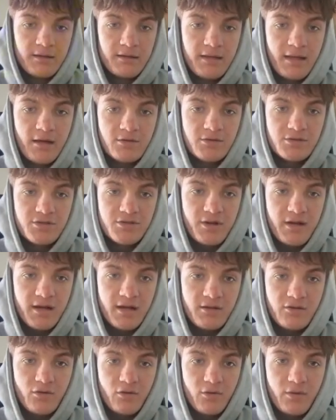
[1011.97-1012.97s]

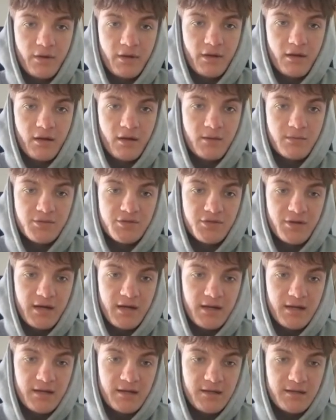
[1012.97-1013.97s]
downtrend or we're in an
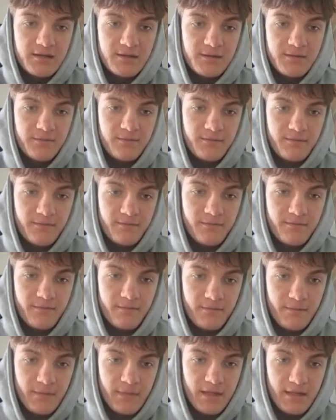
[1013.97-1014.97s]
uptrend,
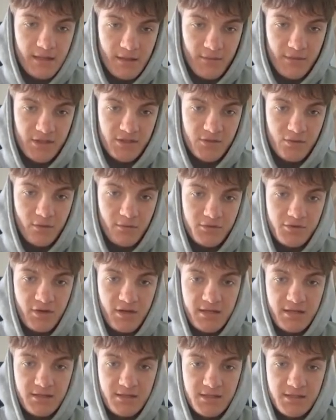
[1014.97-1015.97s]
and then we swap
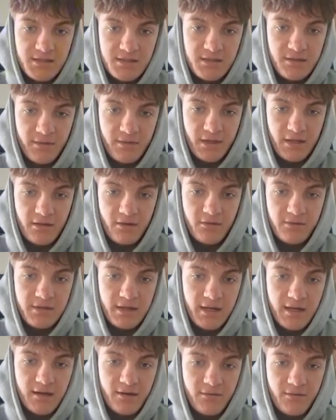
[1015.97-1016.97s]
trends and we go
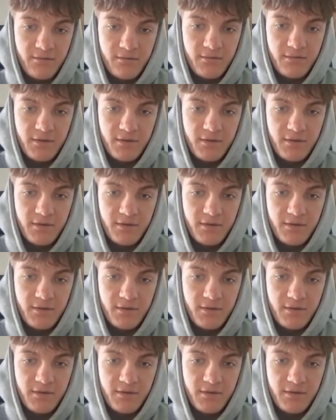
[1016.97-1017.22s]
down.